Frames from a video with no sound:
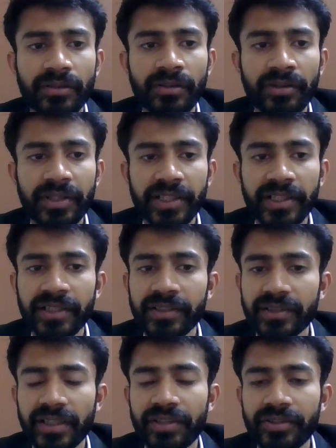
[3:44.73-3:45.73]

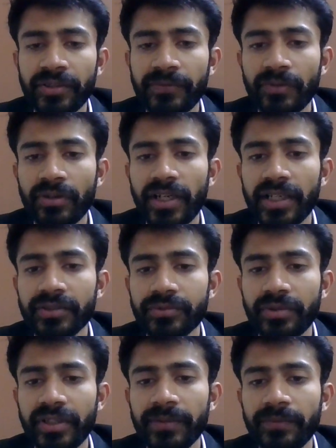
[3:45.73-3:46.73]
Okay, that's it for guys
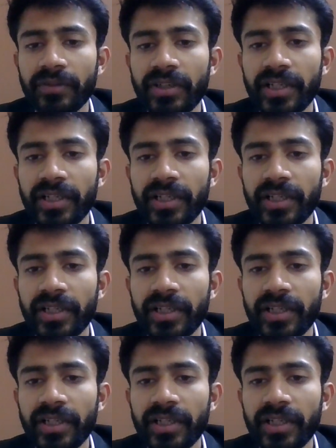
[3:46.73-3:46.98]
today.